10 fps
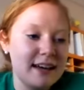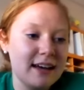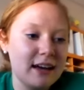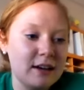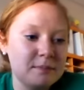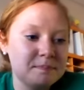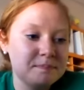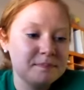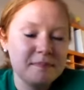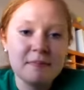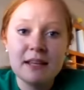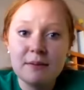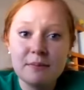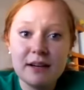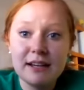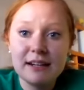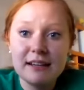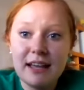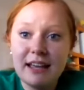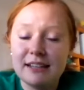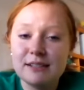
But hey,